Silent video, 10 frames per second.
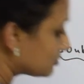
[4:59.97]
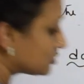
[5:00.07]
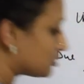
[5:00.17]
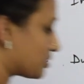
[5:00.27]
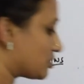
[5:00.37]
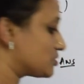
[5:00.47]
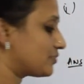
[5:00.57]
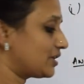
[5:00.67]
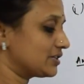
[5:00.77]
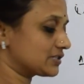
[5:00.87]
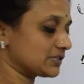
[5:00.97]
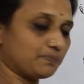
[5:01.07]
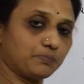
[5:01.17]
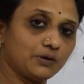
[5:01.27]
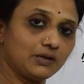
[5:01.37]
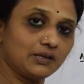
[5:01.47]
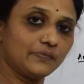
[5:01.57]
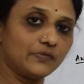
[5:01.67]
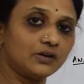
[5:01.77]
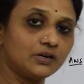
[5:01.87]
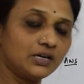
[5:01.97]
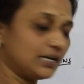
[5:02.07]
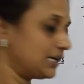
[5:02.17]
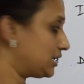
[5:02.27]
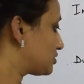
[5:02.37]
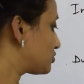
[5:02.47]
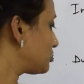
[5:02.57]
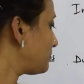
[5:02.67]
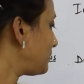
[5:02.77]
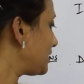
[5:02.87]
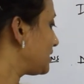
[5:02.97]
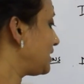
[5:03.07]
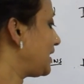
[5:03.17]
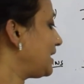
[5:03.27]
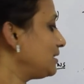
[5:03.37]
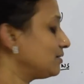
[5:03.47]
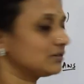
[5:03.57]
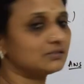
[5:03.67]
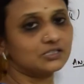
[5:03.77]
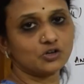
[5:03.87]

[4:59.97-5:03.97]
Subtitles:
So because of that, there is a pull in the electron pair, and it